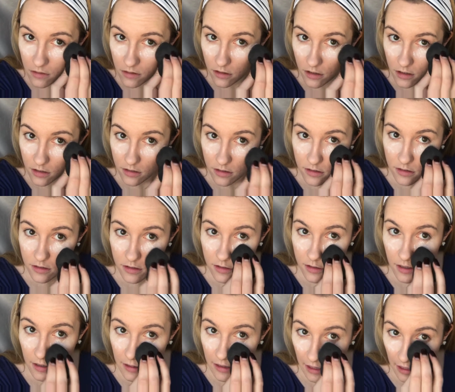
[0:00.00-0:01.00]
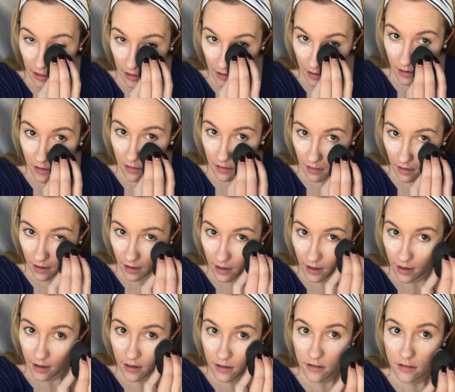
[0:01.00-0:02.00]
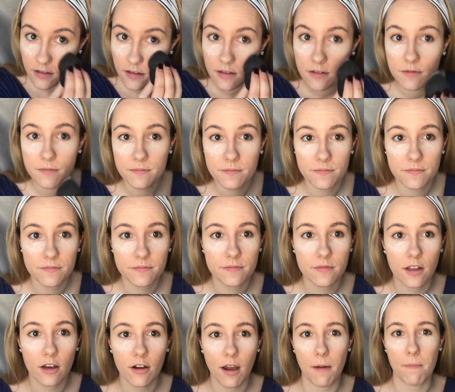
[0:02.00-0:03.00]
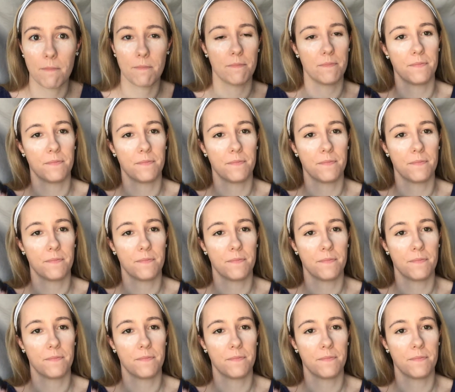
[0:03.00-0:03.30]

Just like that. Okay.